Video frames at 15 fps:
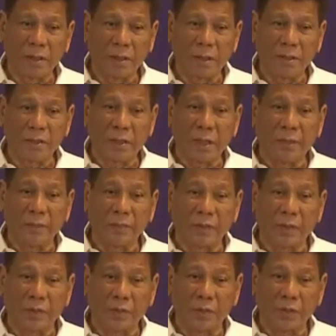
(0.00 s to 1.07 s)
has come
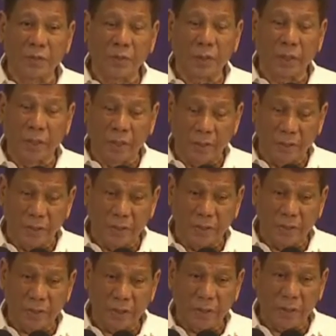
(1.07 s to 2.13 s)
to age